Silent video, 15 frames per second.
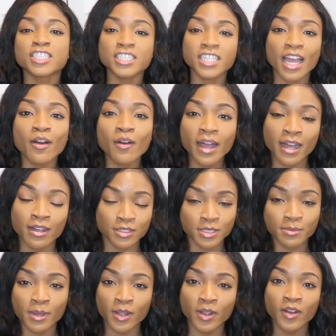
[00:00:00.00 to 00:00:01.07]
Shout out
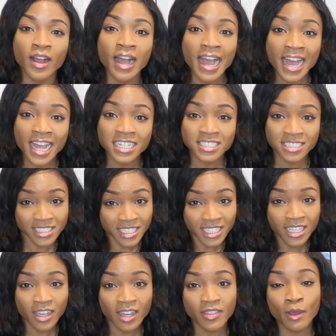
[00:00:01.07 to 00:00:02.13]
to my girl
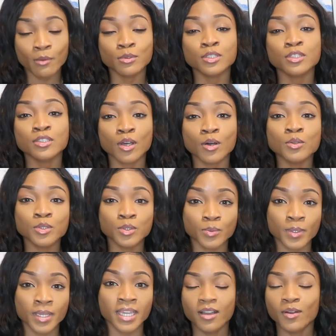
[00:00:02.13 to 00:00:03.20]
Ashley, that was so
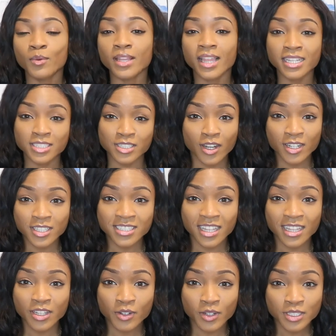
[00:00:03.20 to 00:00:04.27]
sweet. When I started
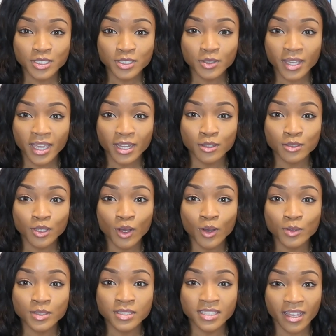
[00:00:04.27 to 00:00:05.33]
selling crystal candles
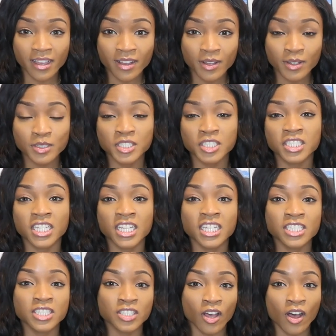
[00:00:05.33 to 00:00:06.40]
wholesale,
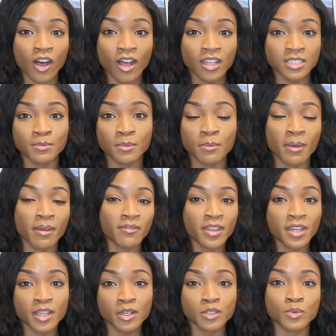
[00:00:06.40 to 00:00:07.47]
she saw some of my
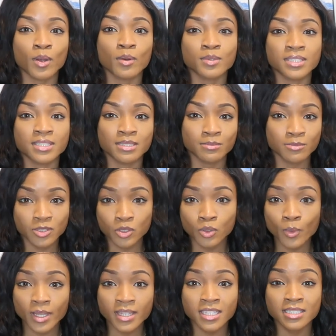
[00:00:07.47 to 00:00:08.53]
videos where I was
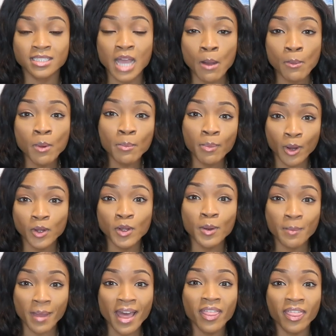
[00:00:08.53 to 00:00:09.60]
doing the double burner
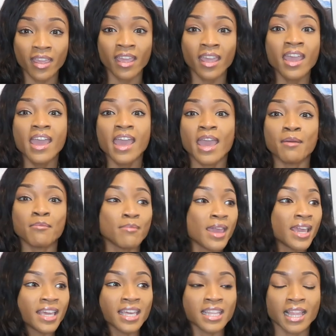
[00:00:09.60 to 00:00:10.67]
method and
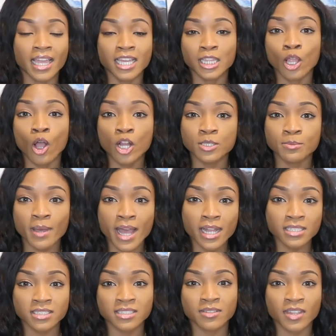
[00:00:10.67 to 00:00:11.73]
making like large
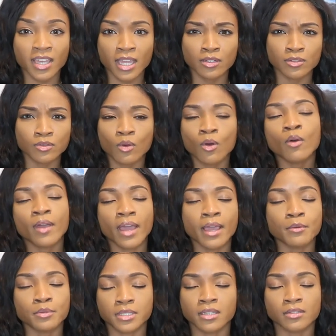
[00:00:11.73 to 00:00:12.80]
batches of candles. Okay, it
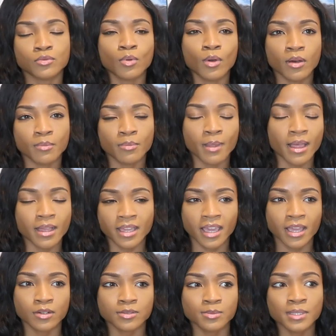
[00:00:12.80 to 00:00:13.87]
was like twelve
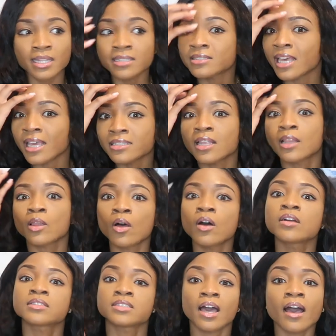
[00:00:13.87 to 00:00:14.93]
candles, but that takes a
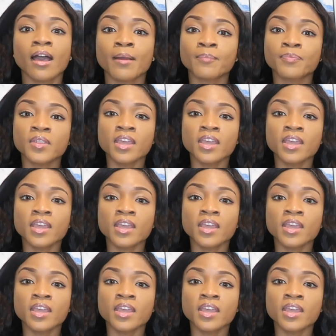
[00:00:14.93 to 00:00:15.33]
long time.